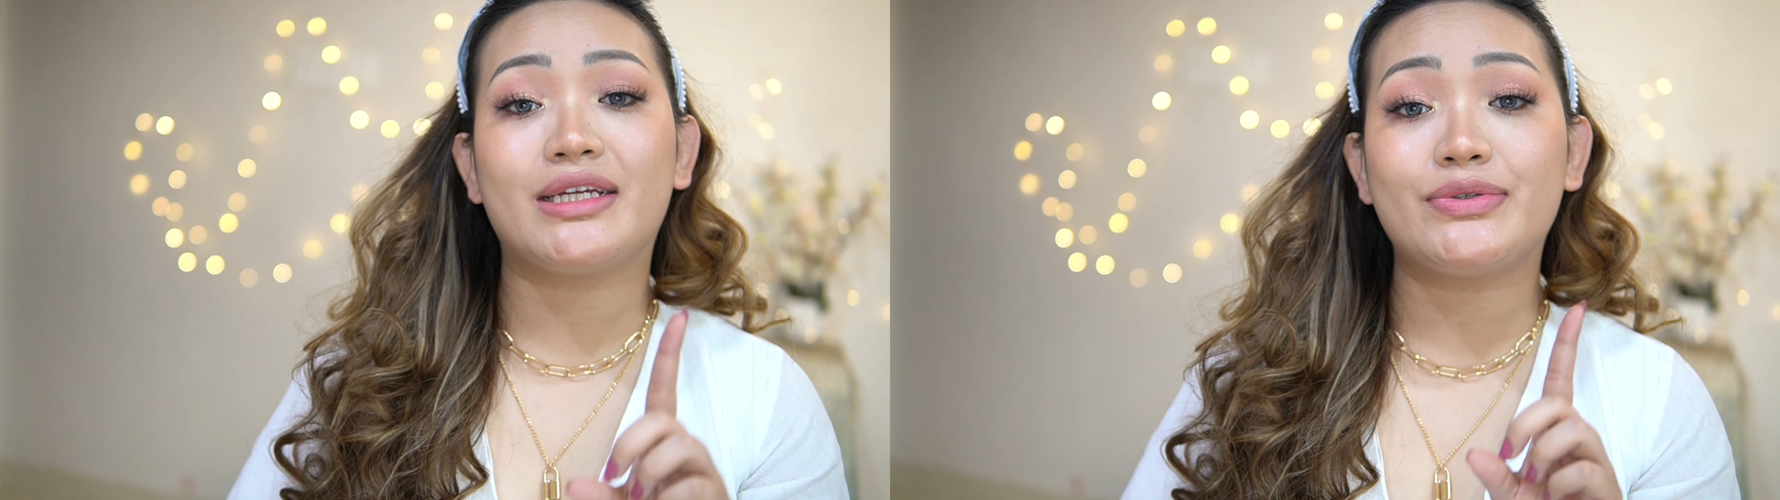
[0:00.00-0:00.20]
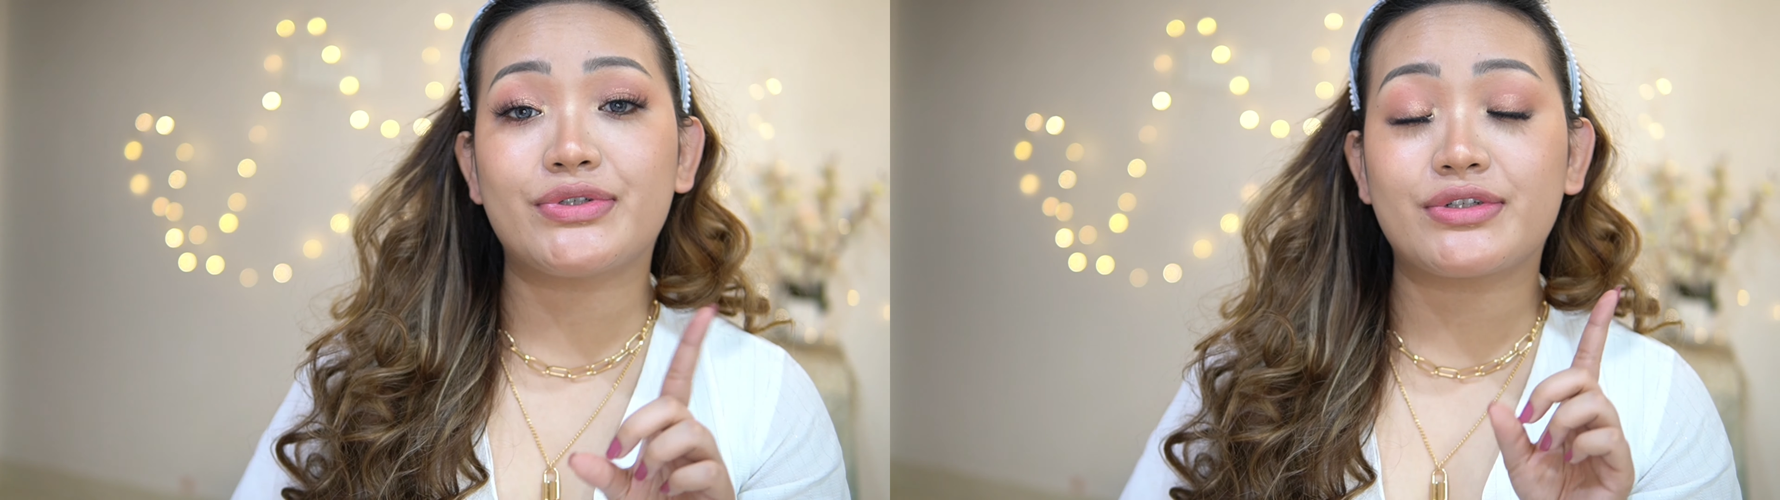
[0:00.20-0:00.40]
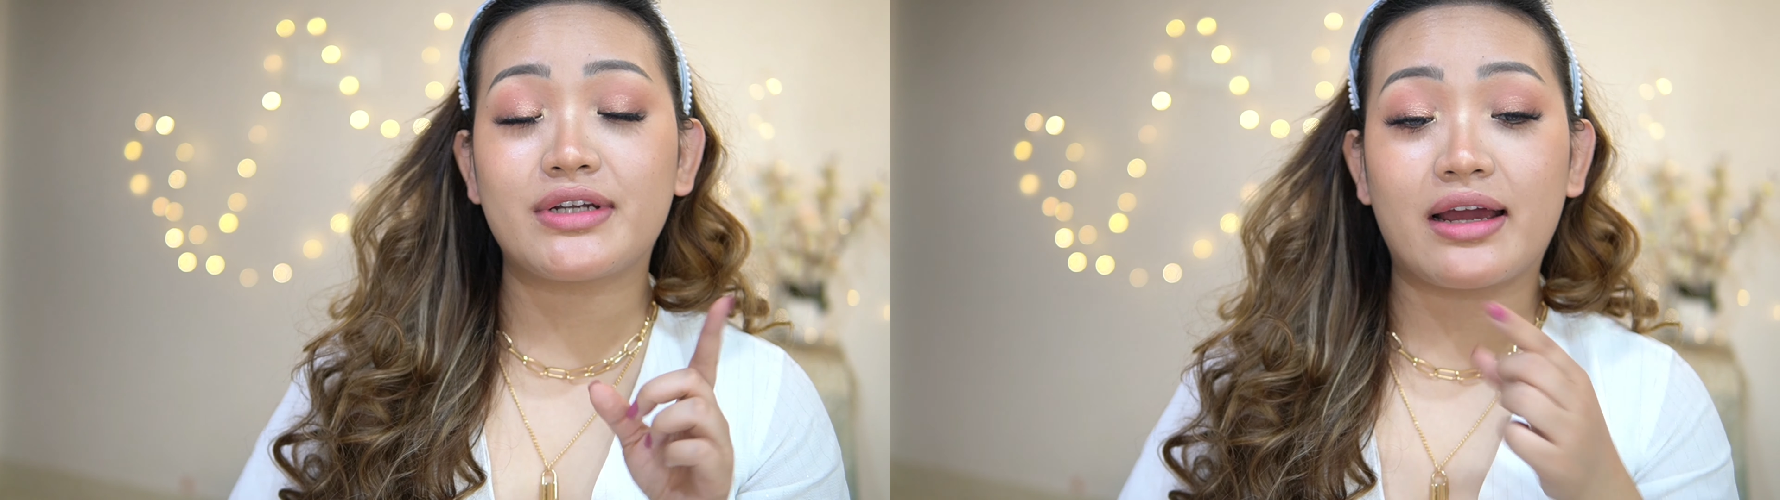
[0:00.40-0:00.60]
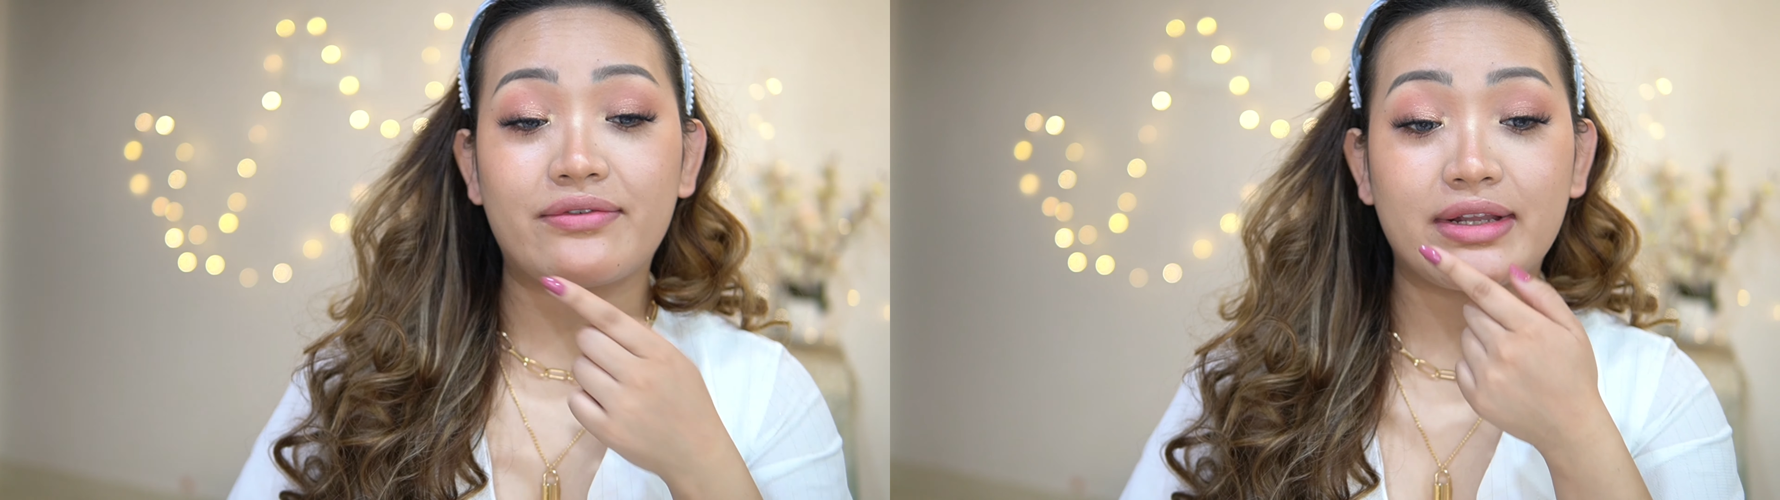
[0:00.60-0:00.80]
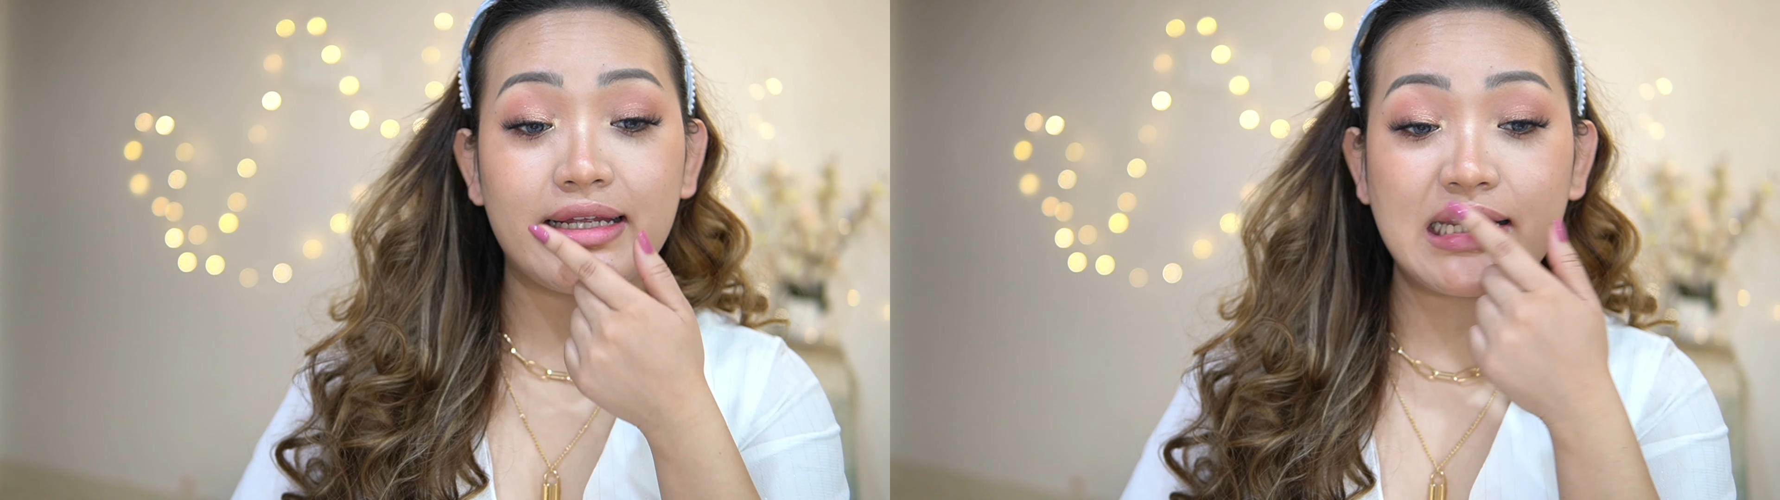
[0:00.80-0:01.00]
You should not have
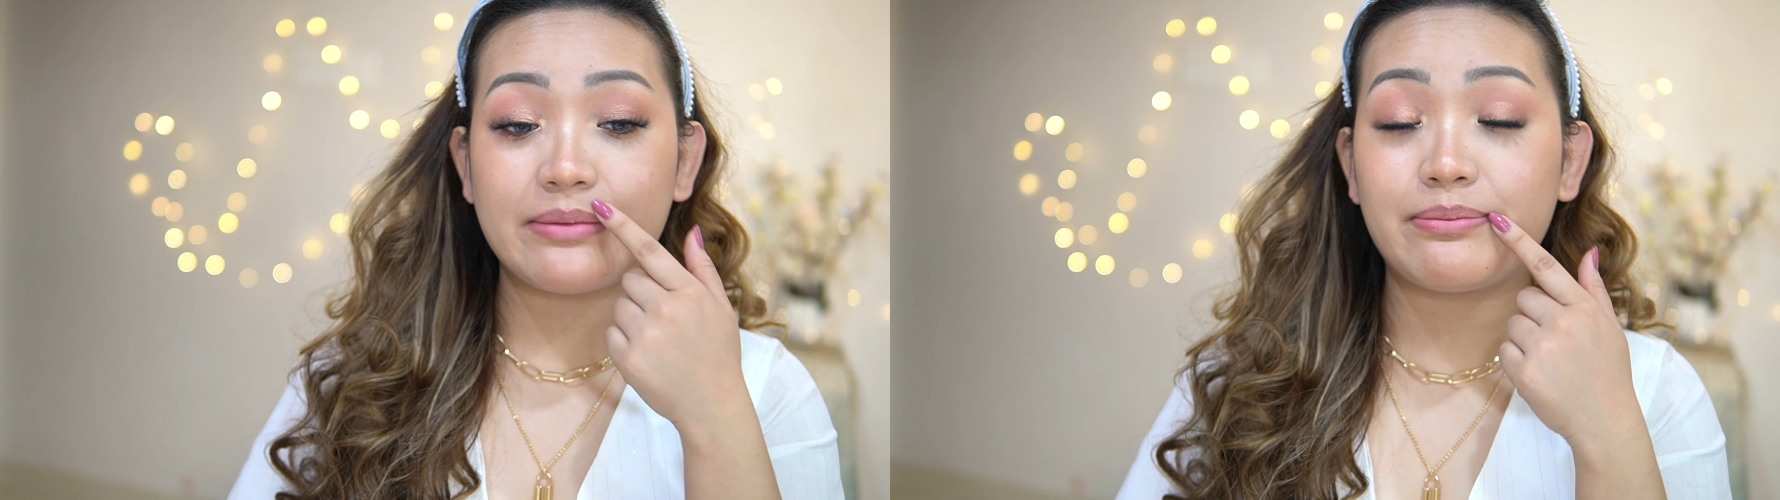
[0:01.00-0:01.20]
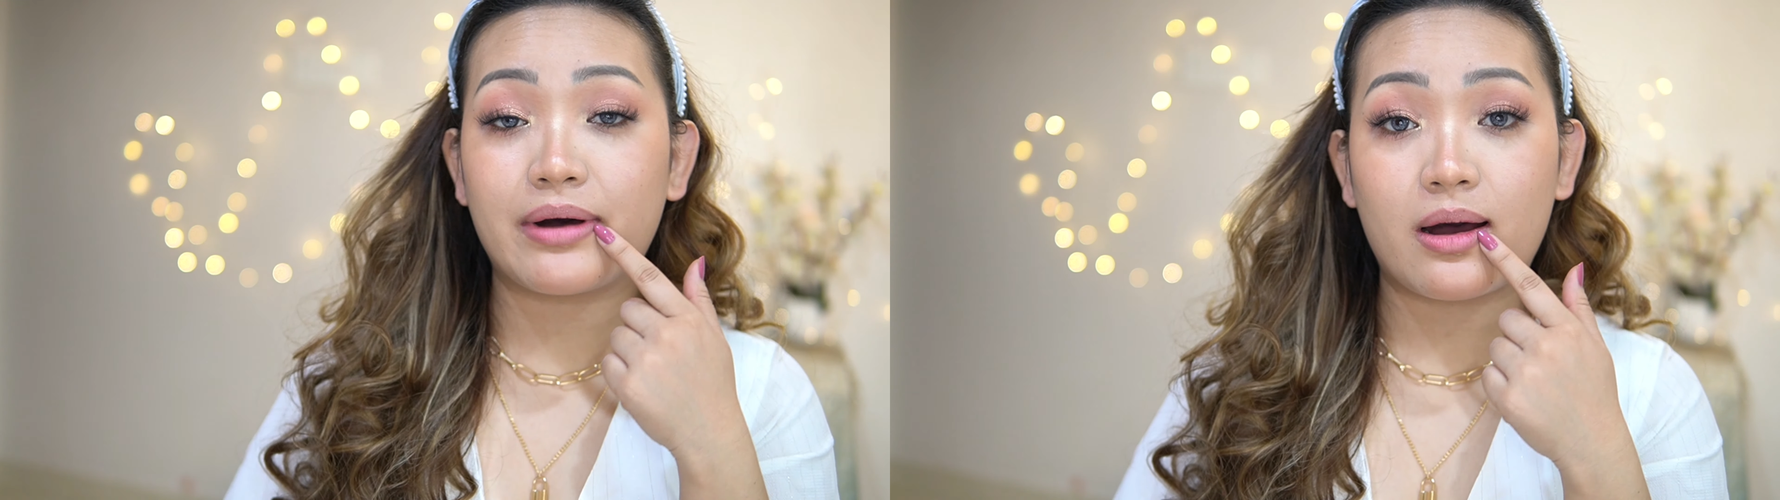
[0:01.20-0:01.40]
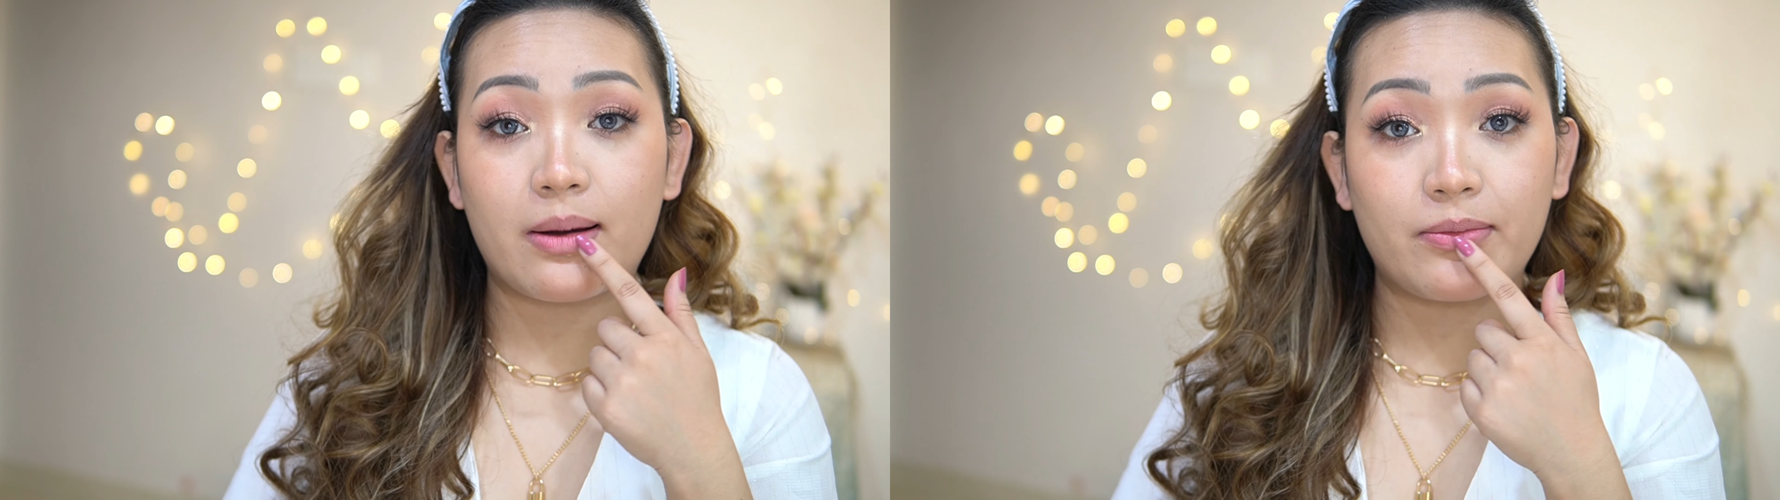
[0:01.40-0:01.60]
any lip balm